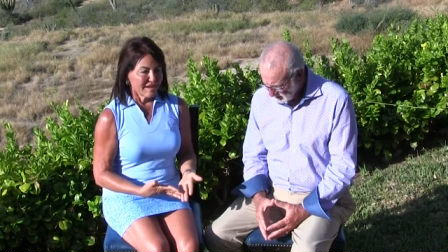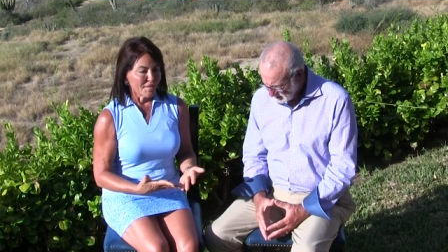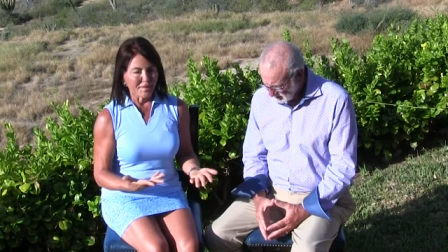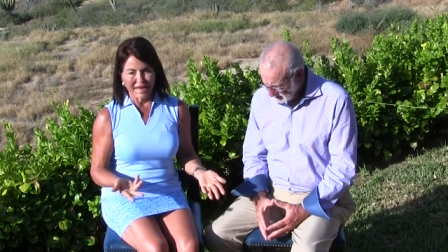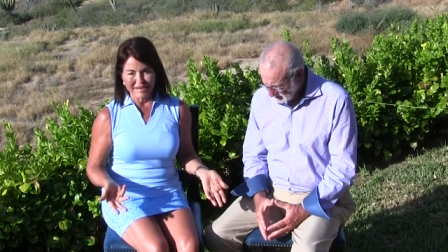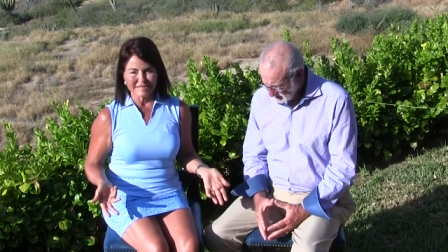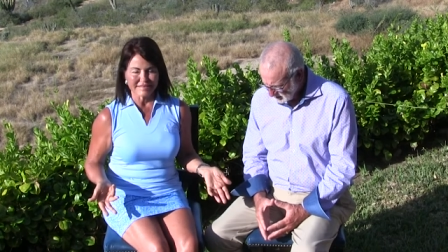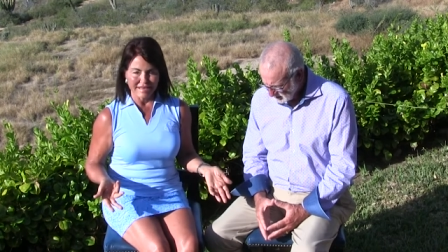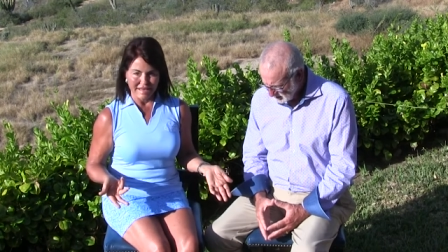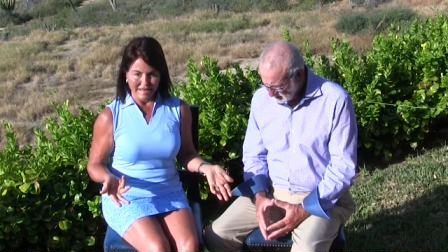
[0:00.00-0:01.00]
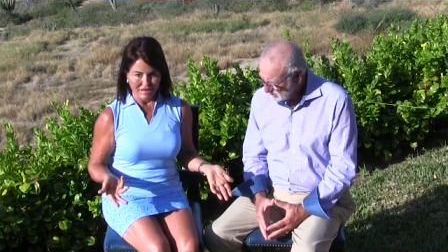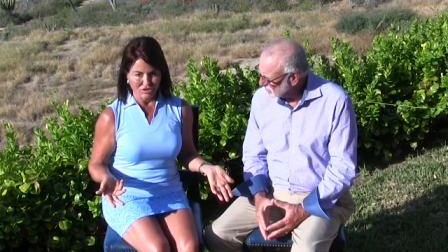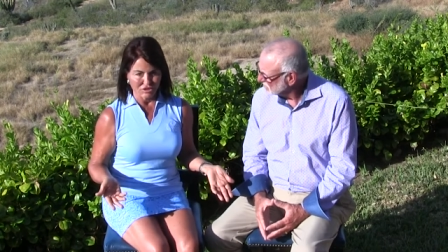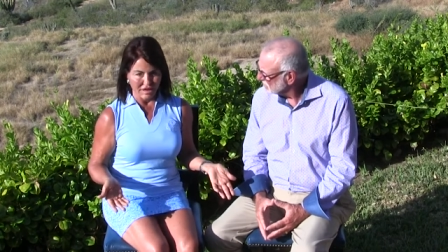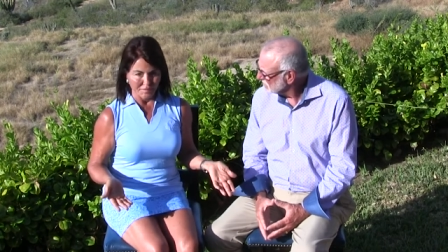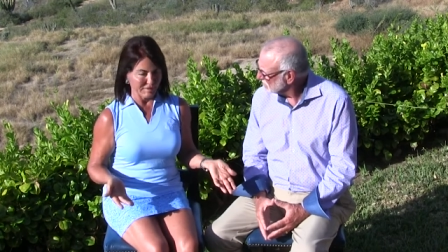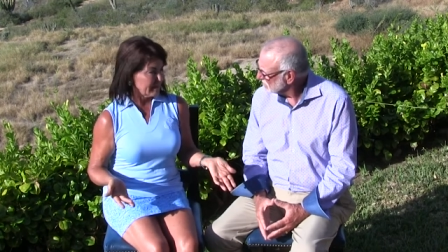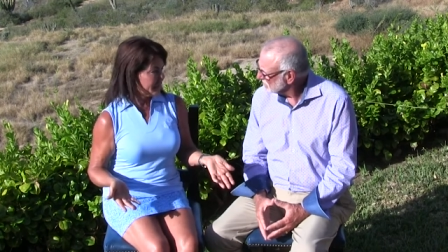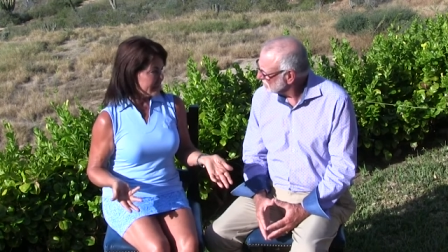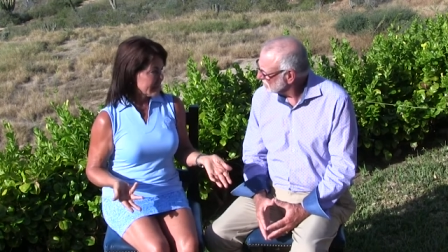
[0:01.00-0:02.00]
a panacea, and it should not be
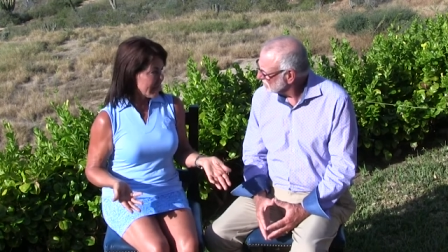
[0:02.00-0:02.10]
given to